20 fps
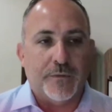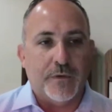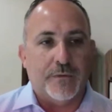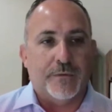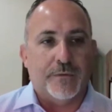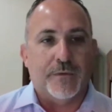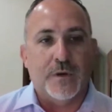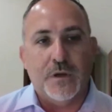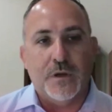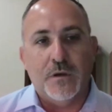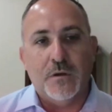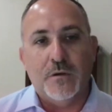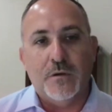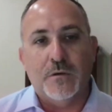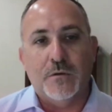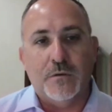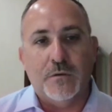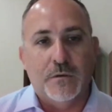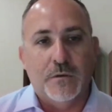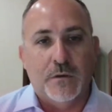for
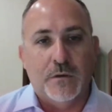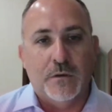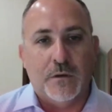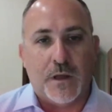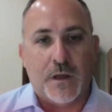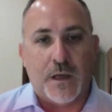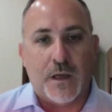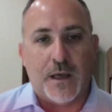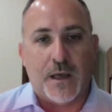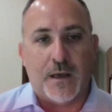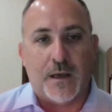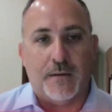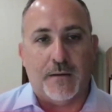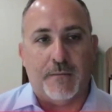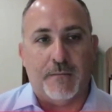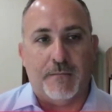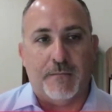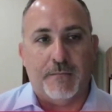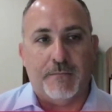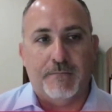you,
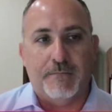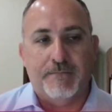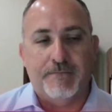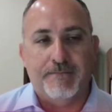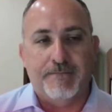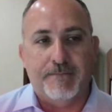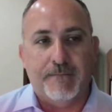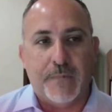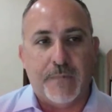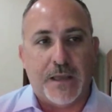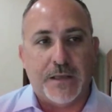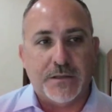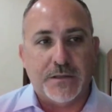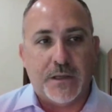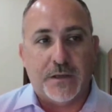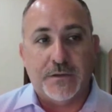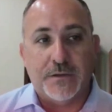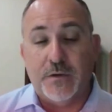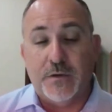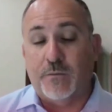um,
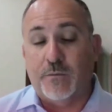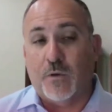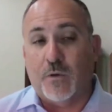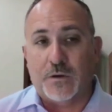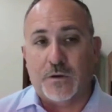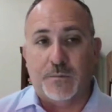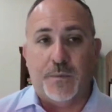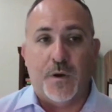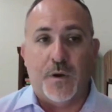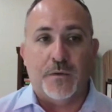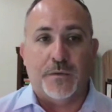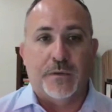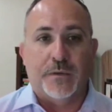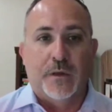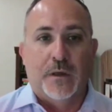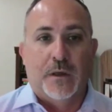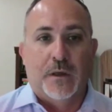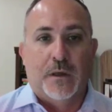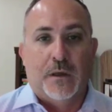as you've worked both,